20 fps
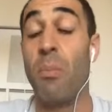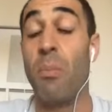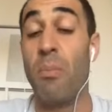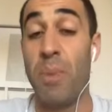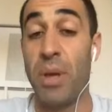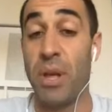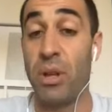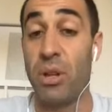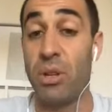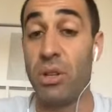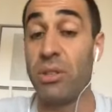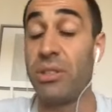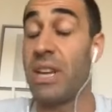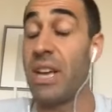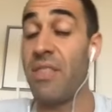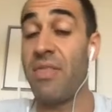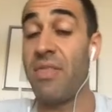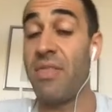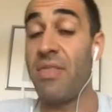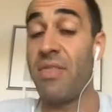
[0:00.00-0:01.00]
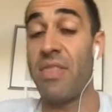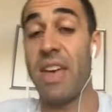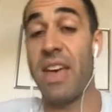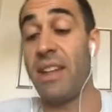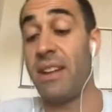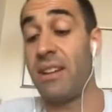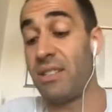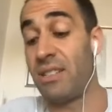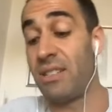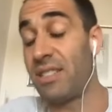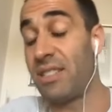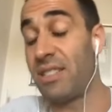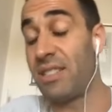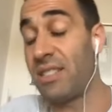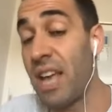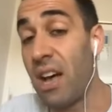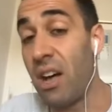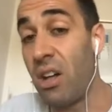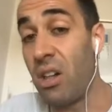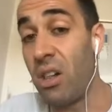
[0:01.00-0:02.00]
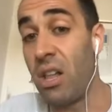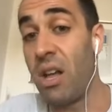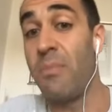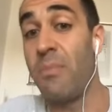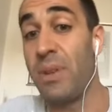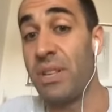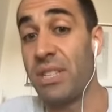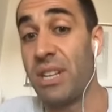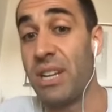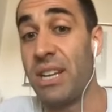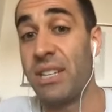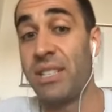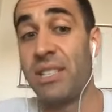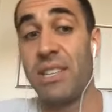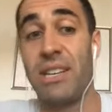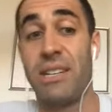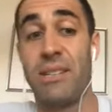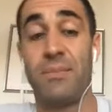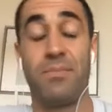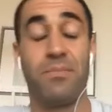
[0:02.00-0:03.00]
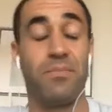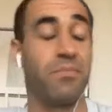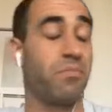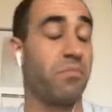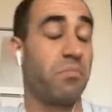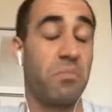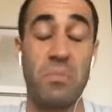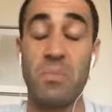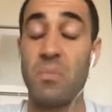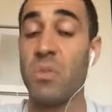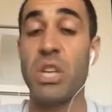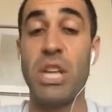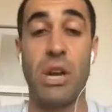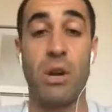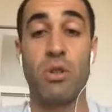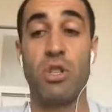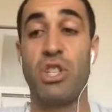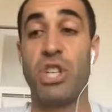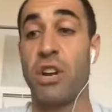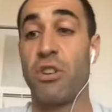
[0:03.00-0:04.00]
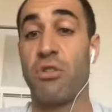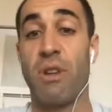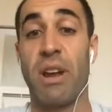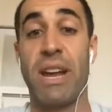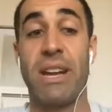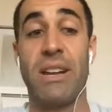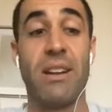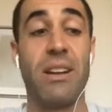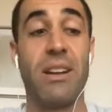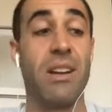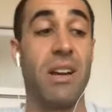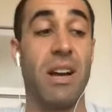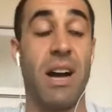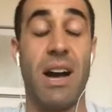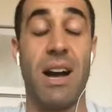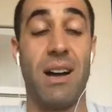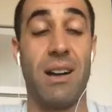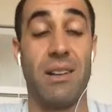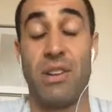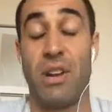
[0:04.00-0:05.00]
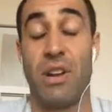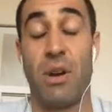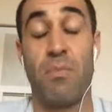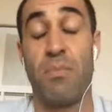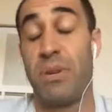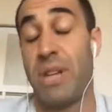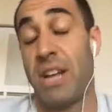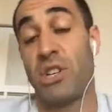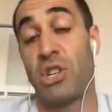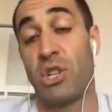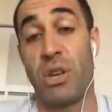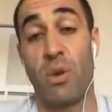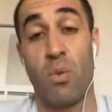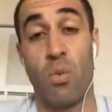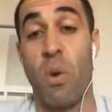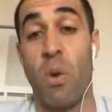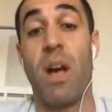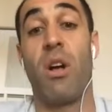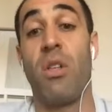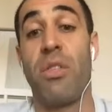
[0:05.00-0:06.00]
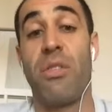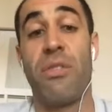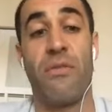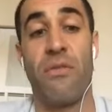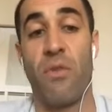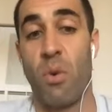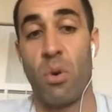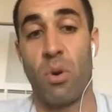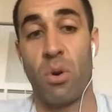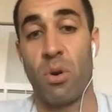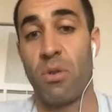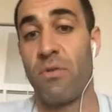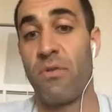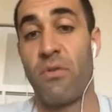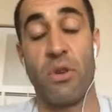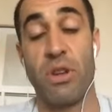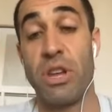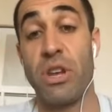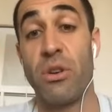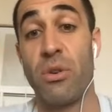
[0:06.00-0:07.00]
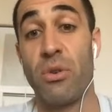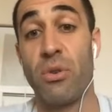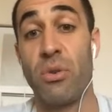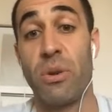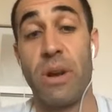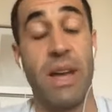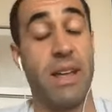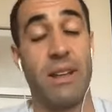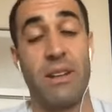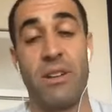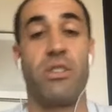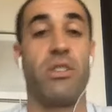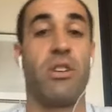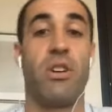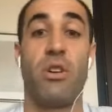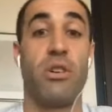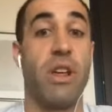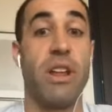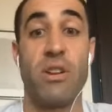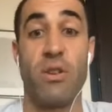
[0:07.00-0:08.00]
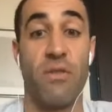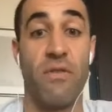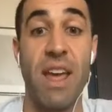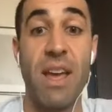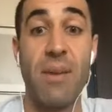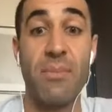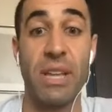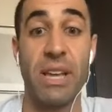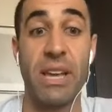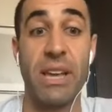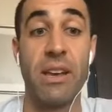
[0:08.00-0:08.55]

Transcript: build and then sell a business and you know generate uh, you know potentially wealth for for you and you know and your family